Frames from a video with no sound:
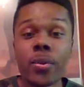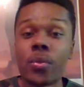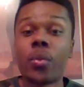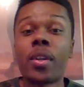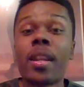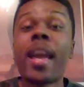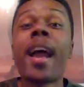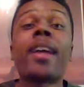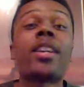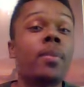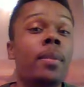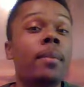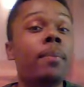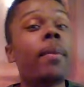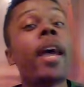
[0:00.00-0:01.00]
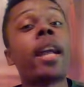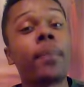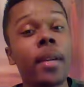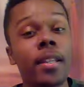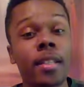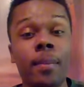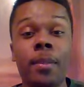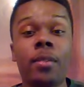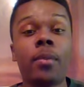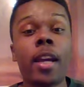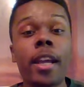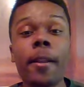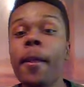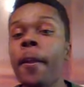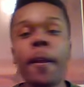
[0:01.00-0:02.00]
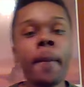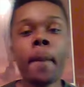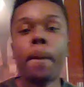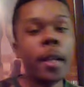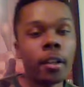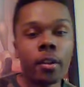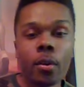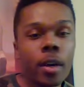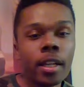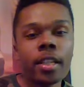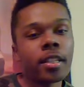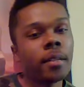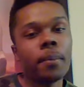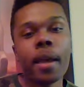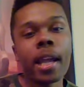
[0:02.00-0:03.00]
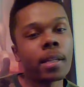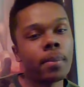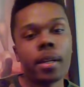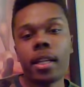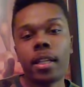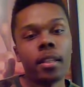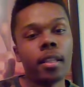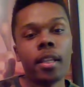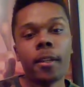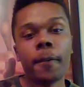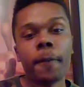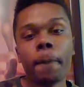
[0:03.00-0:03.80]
So it can actually be backed by something, right? Bitcoin isn't backed by anything.